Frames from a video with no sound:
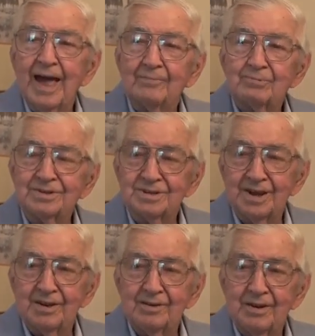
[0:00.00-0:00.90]
That
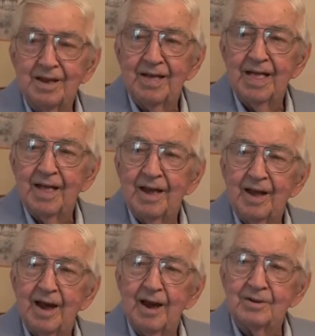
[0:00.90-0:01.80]
was a
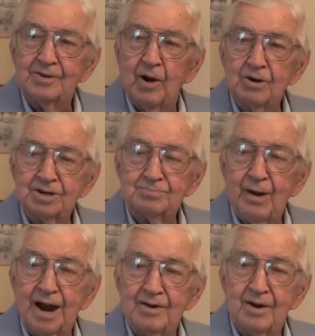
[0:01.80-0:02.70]
dark
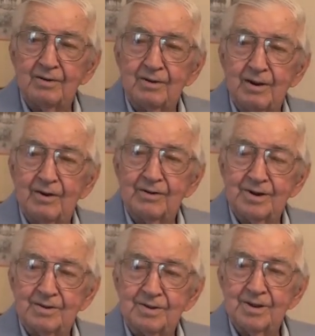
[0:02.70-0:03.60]
spot
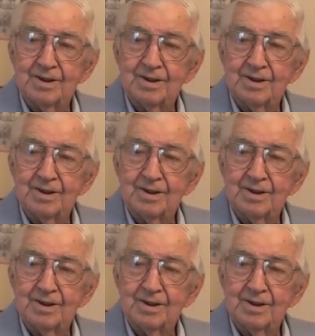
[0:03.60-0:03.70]
on